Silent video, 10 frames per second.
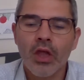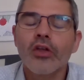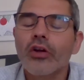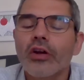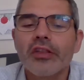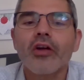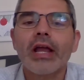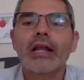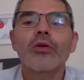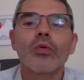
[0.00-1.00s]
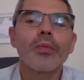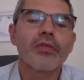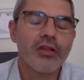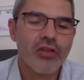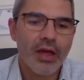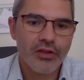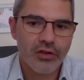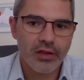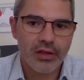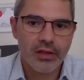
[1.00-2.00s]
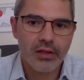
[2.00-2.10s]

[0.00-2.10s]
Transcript: You're going to start getting group suggestions.